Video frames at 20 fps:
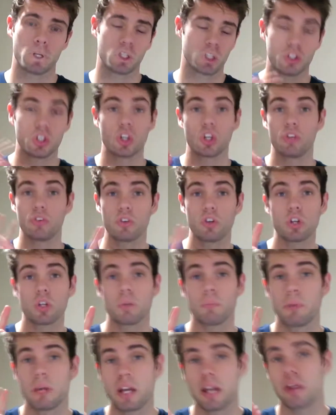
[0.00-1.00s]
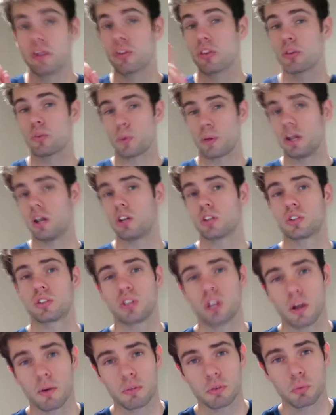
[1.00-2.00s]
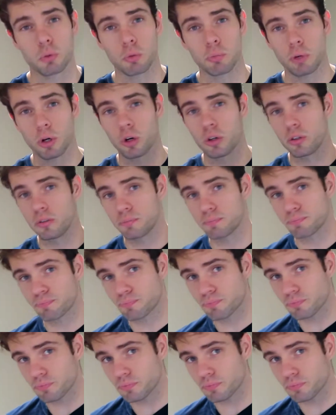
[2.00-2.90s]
So you've got it being 300 times more potent